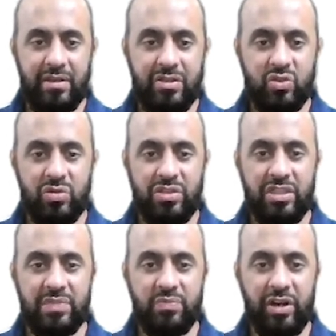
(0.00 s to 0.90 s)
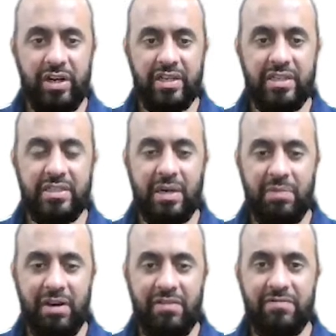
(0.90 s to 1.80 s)
so this point is
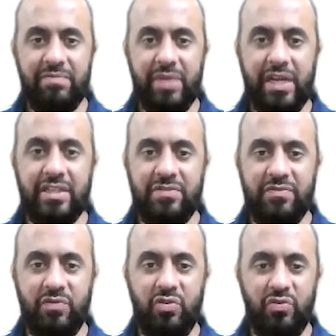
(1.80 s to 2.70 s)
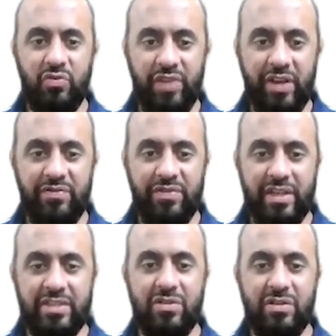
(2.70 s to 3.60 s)
above minus minus four to five
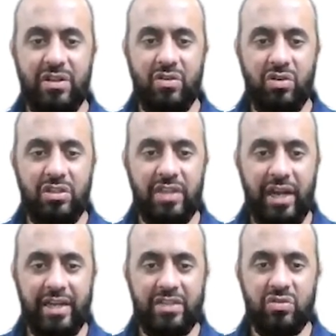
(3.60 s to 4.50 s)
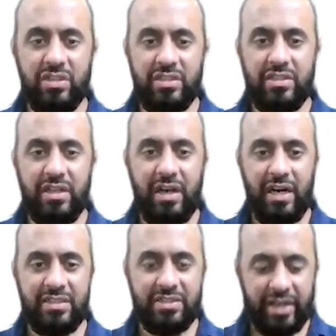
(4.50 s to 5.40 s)
six on the lower side. So this is the
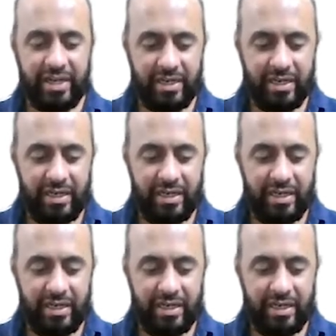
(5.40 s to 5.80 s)
last grade.